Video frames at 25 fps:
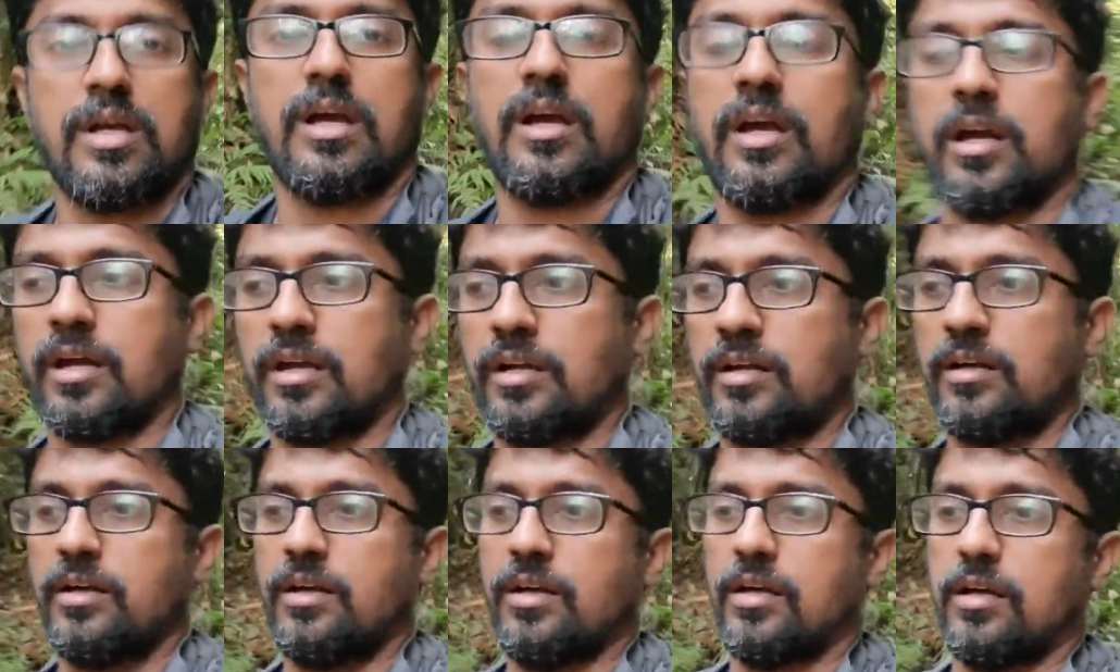
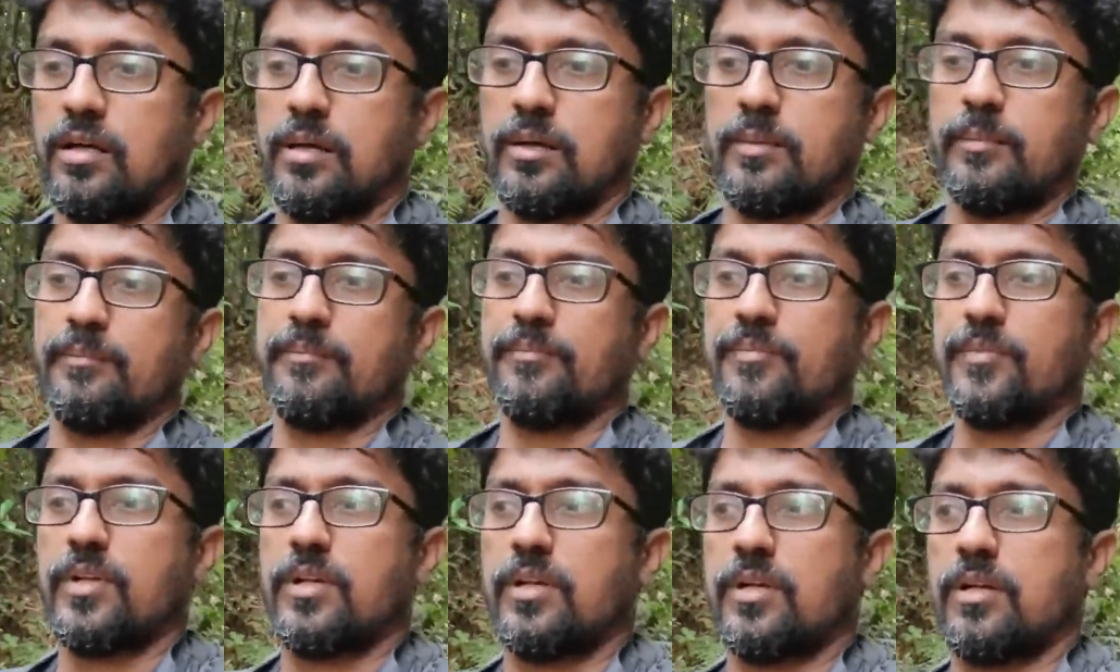and
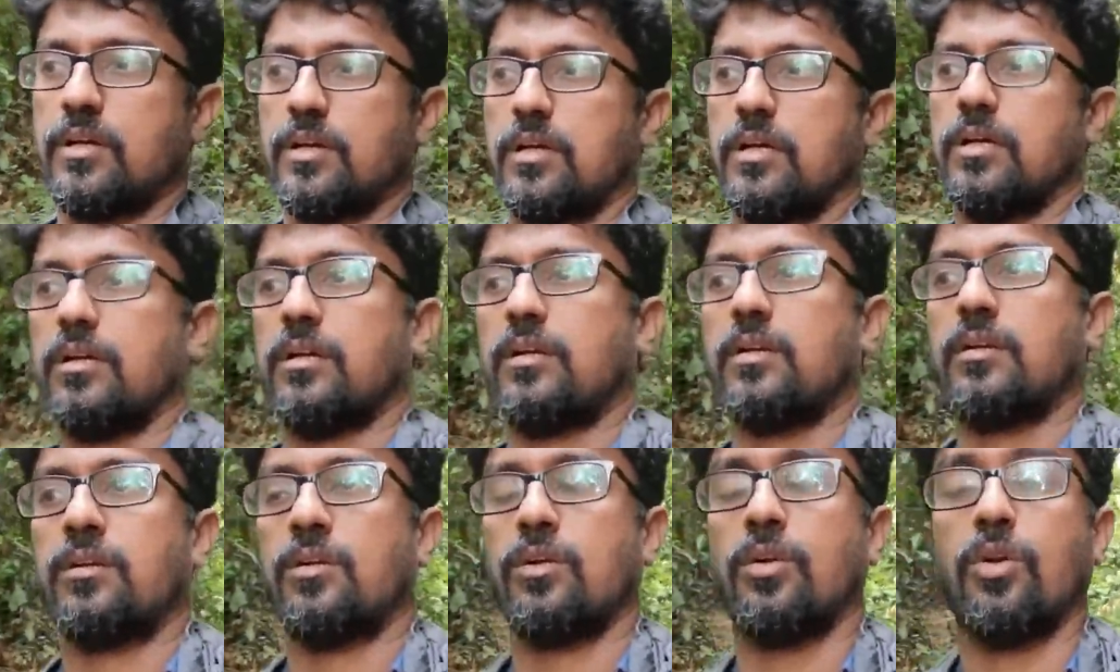um,
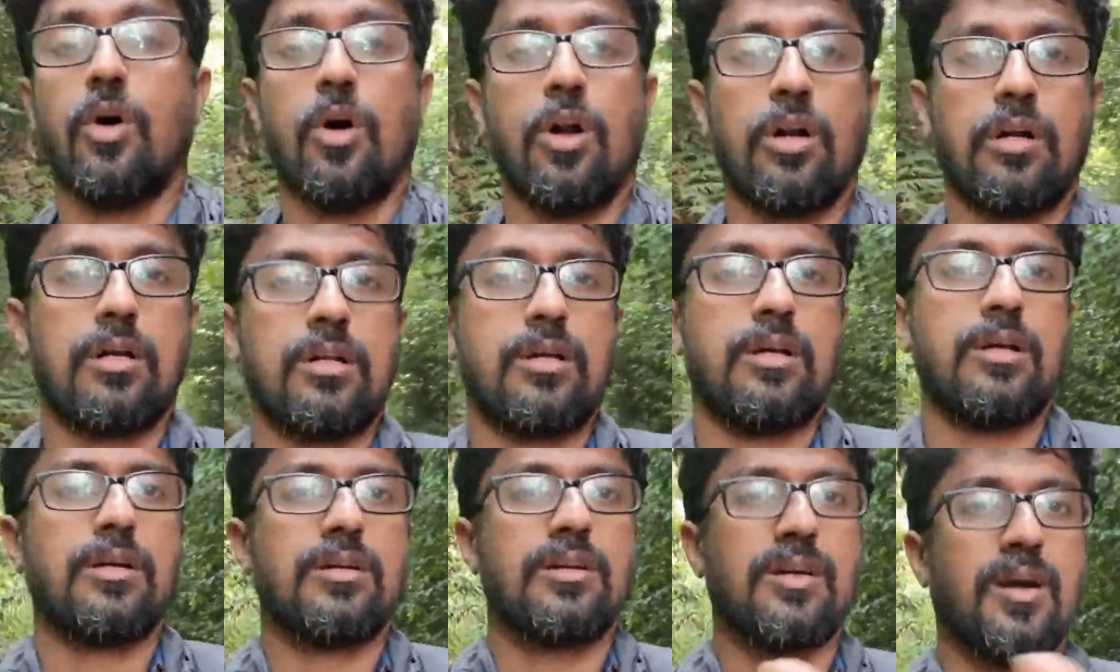not
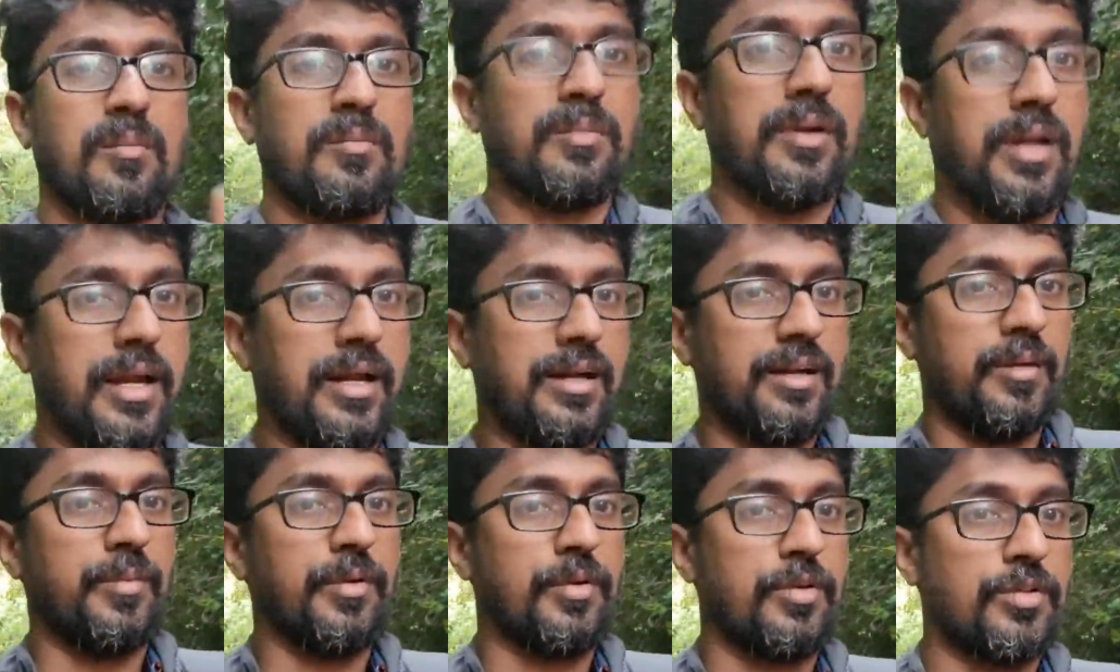come
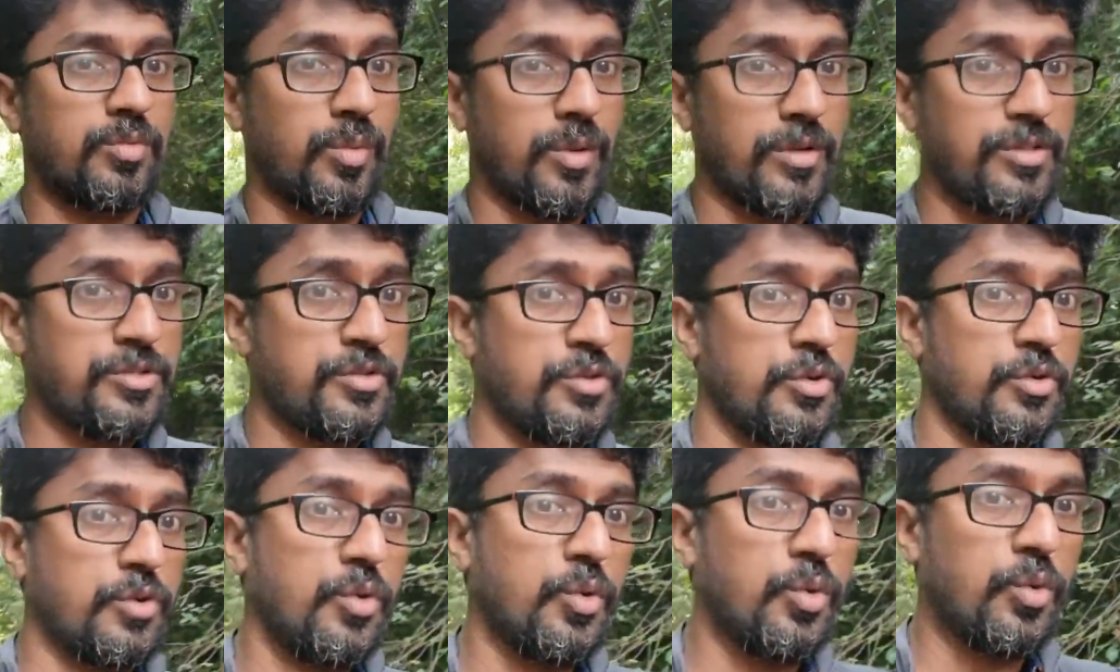later because
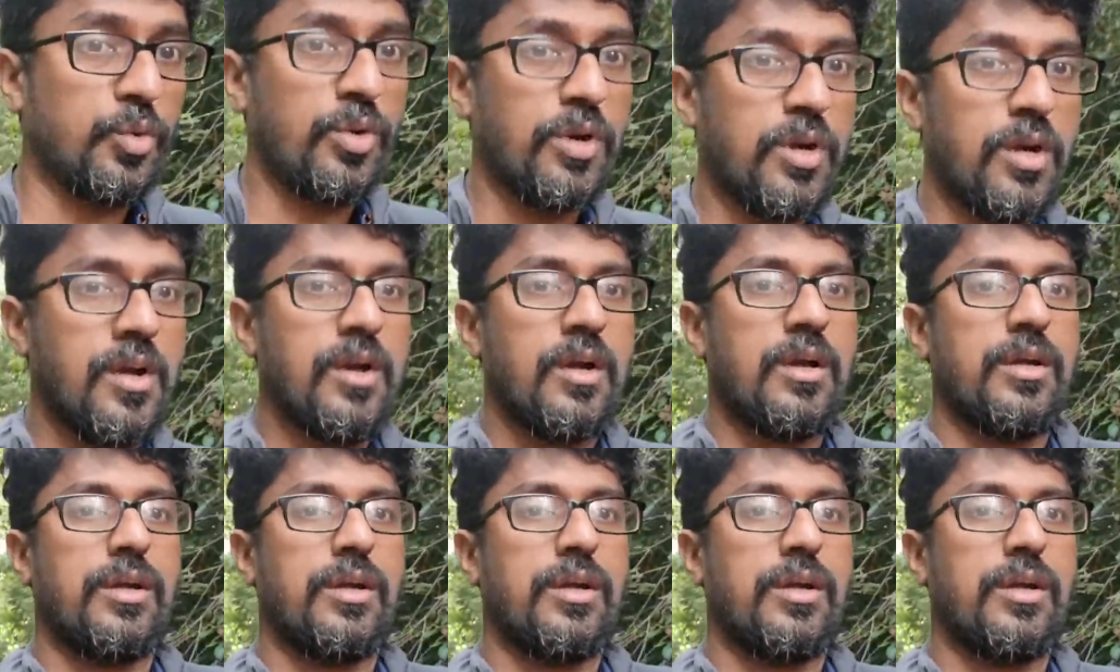once you do,